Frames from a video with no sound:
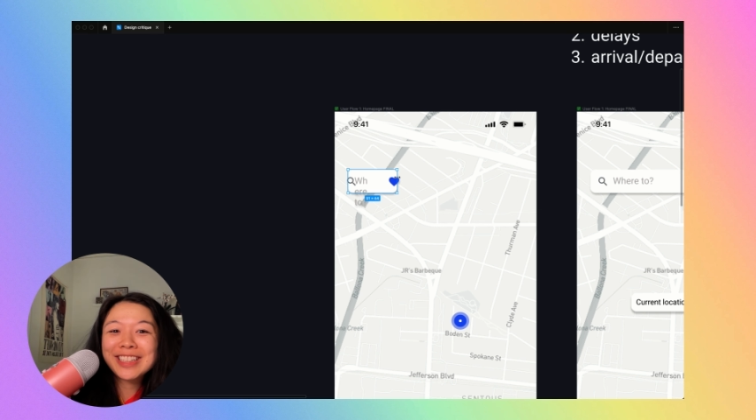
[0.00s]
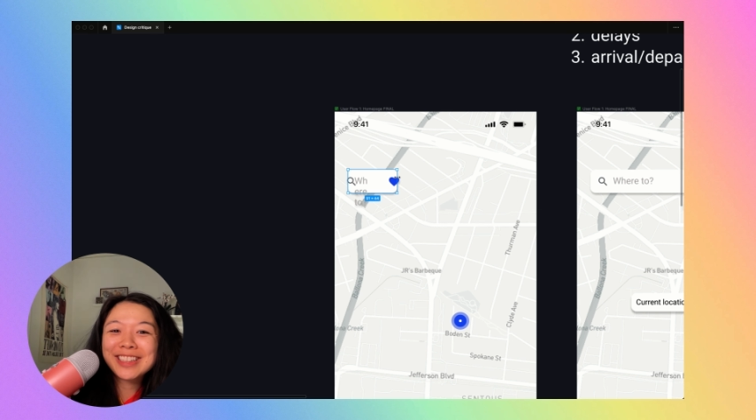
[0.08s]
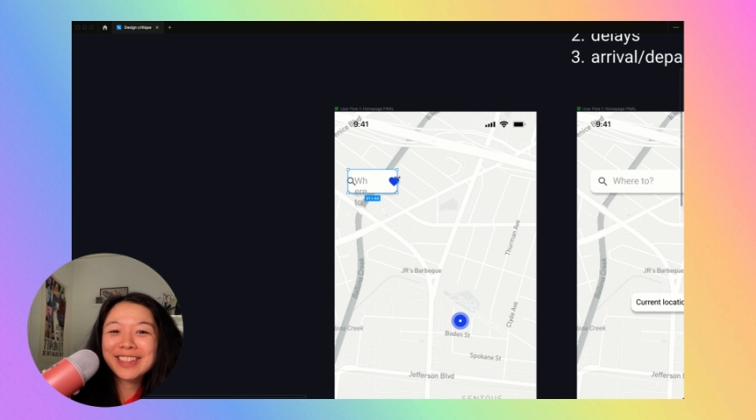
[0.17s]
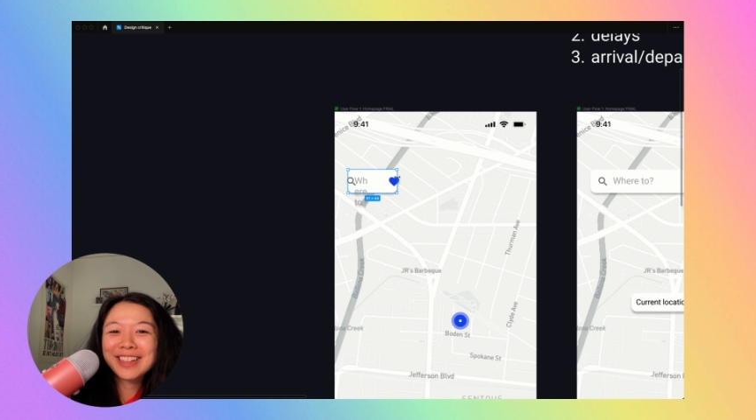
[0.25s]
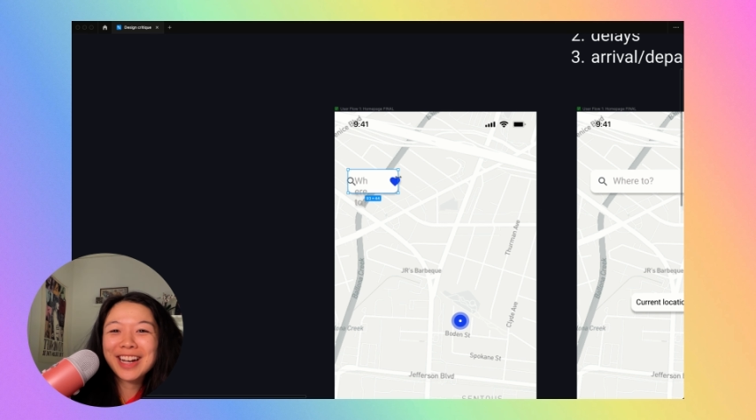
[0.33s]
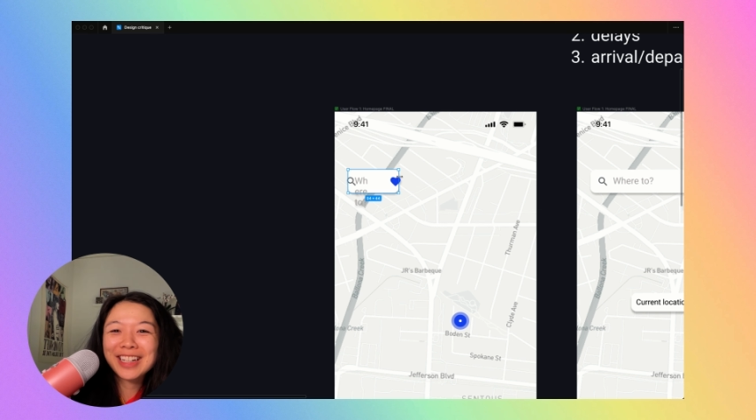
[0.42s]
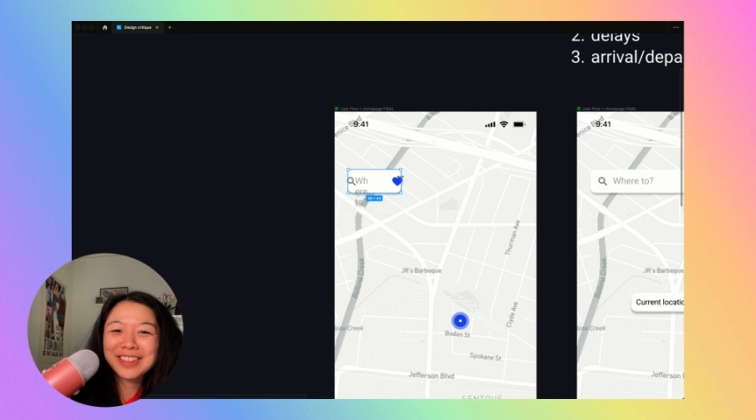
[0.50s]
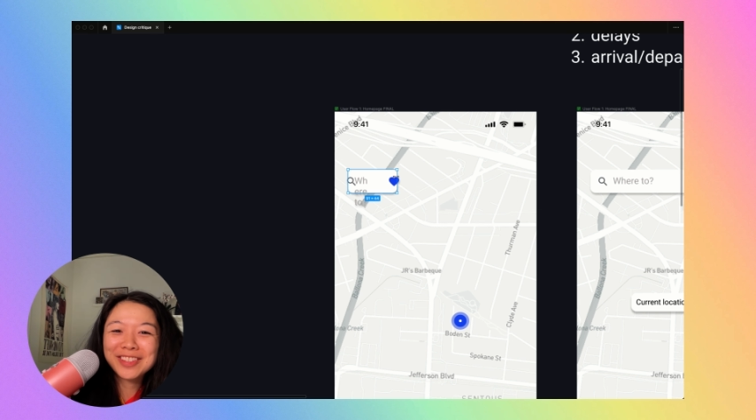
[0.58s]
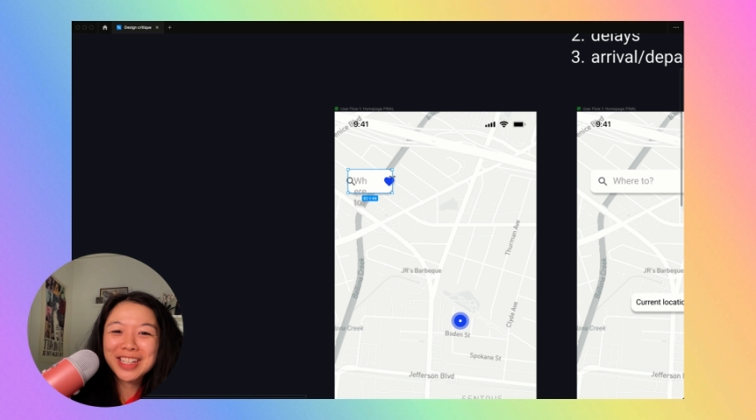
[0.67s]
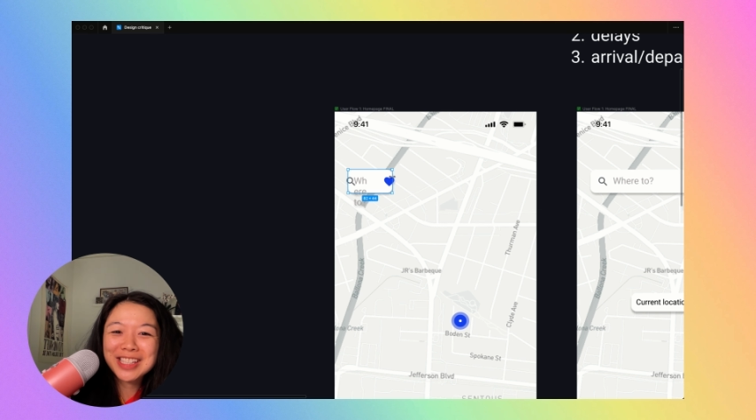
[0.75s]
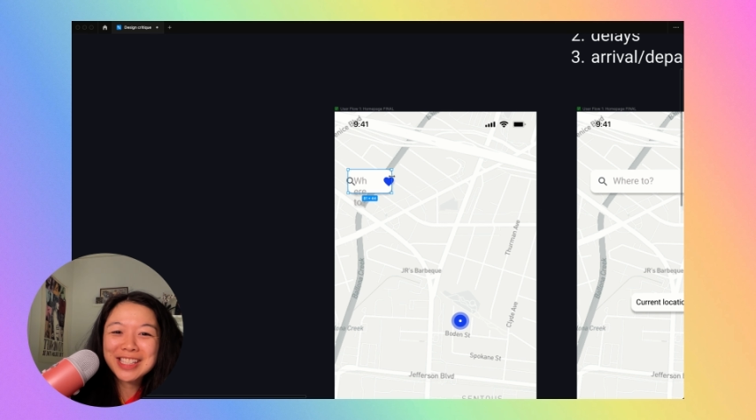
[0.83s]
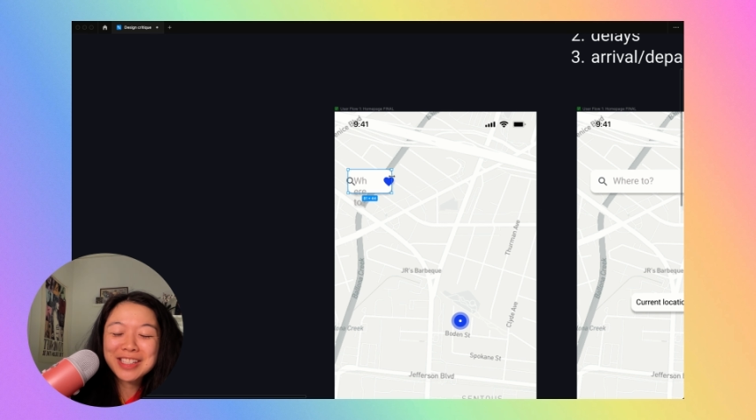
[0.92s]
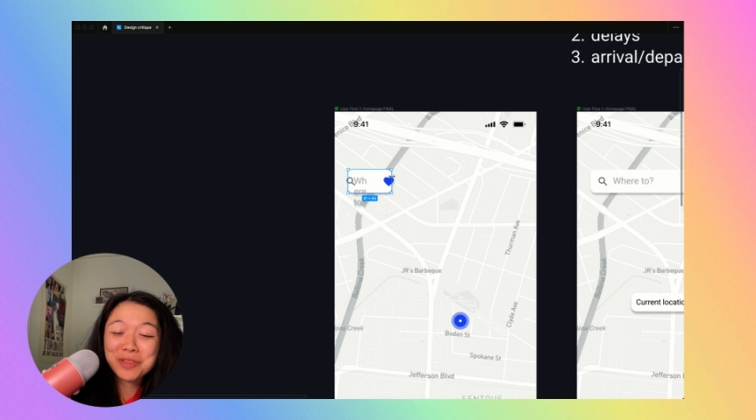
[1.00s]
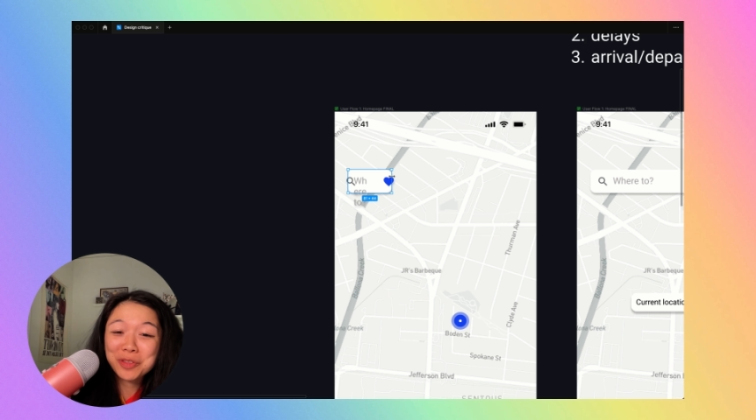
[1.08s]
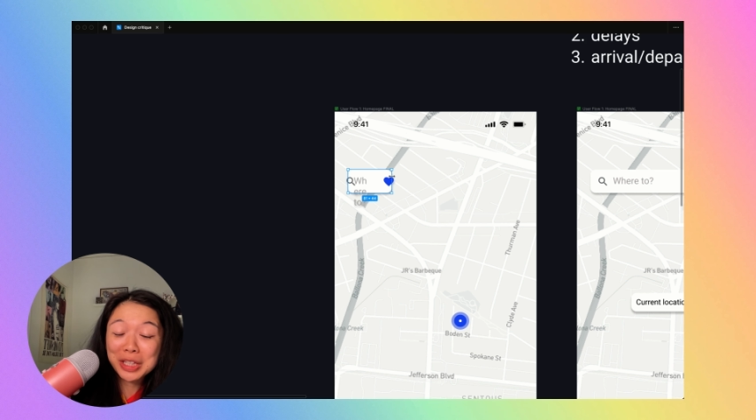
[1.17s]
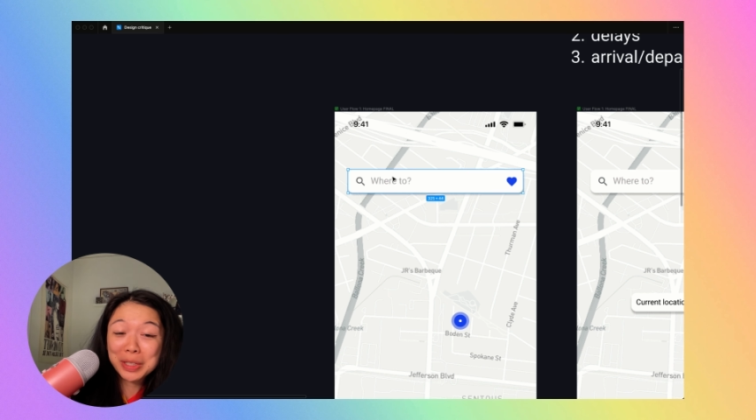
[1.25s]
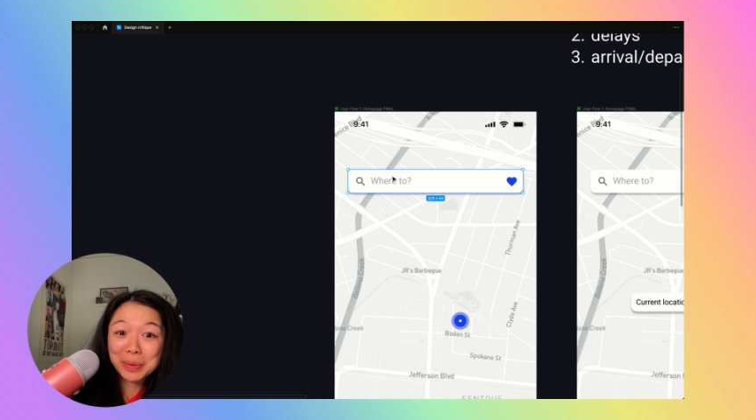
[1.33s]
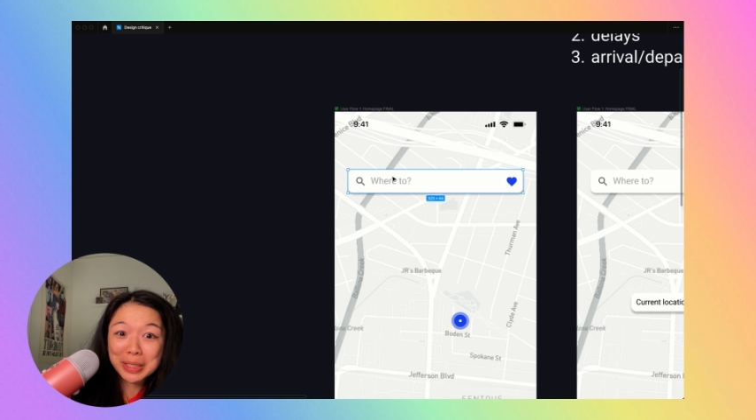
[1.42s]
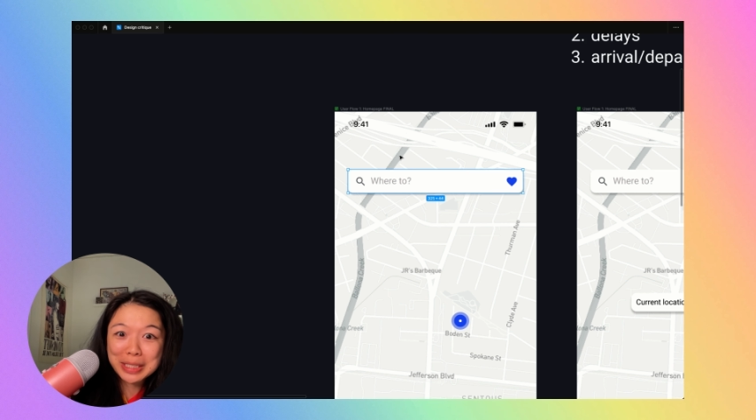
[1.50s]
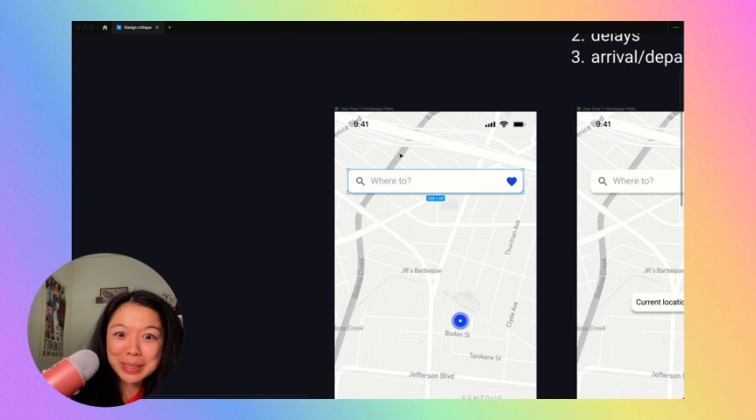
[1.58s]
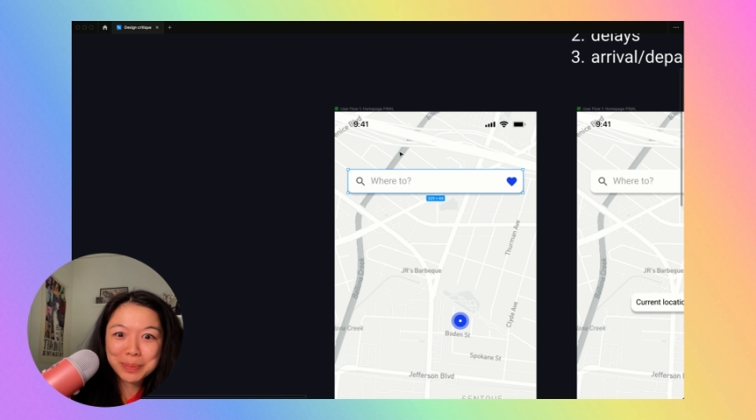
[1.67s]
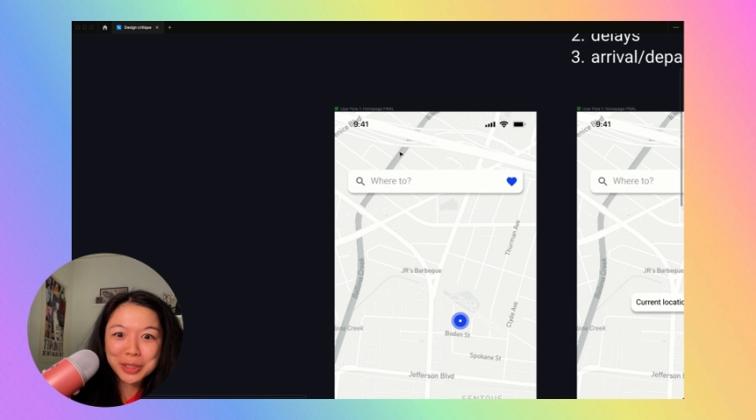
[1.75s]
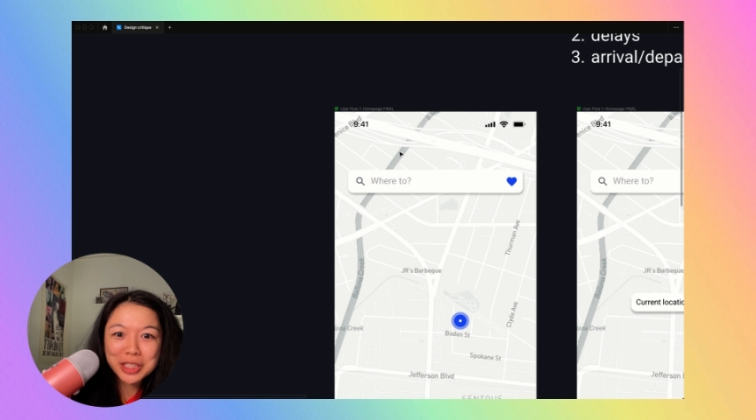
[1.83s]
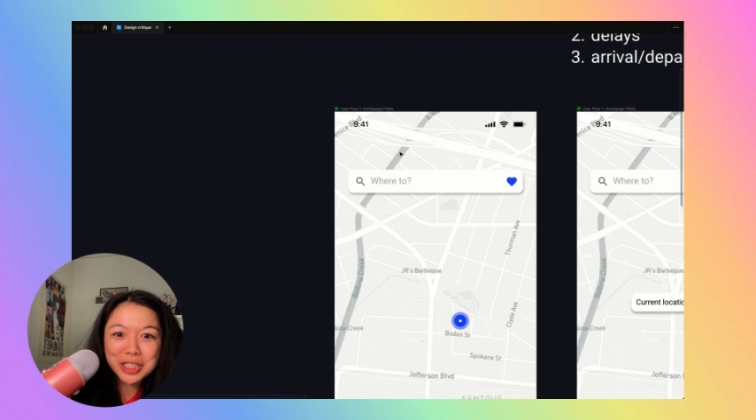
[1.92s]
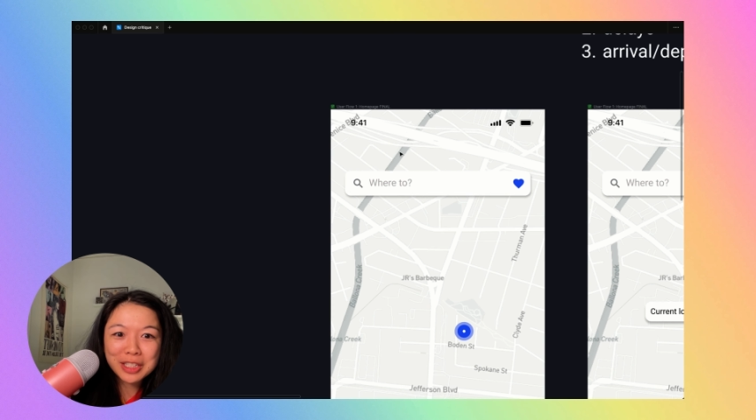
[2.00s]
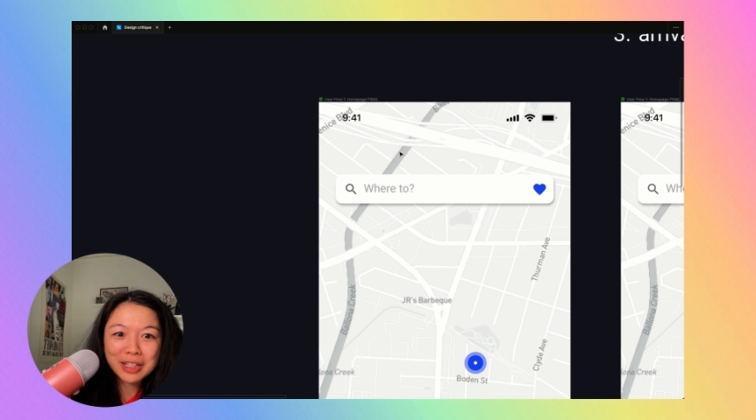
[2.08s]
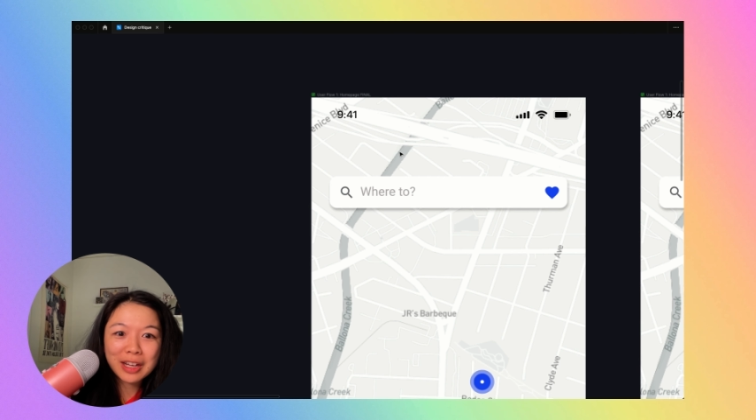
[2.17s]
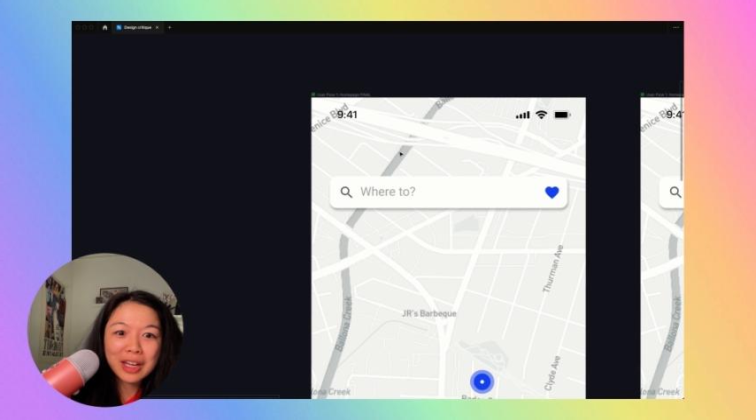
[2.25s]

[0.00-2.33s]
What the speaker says: It kind of gets really, really smushed.